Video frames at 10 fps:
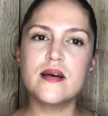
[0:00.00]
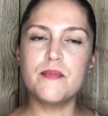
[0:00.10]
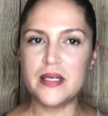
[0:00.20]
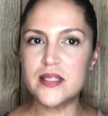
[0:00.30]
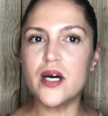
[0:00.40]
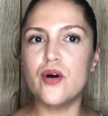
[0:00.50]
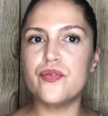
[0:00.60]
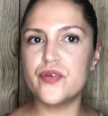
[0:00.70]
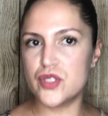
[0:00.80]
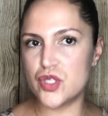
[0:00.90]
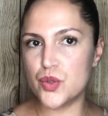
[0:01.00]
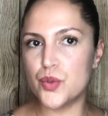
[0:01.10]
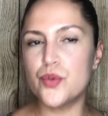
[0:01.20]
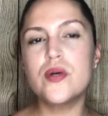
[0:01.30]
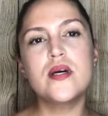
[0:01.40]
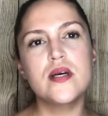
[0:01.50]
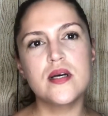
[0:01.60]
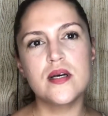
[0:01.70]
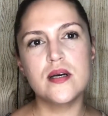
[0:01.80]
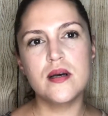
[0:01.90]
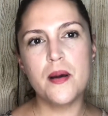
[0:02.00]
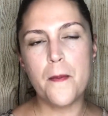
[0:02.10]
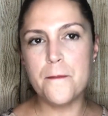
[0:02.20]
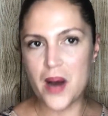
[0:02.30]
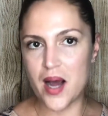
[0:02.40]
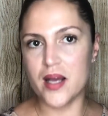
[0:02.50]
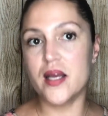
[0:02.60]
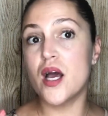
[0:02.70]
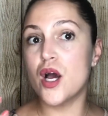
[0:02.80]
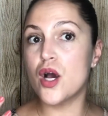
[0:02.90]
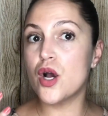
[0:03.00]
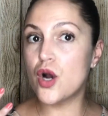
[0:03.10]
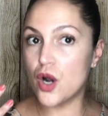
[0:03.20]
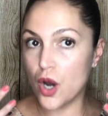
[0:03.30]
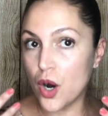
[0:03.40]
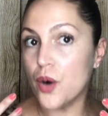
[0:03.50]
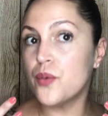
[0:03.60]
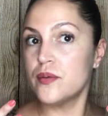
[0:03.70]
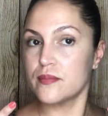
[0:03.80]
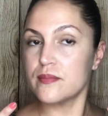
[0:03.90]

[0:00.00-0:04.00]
myself to my glow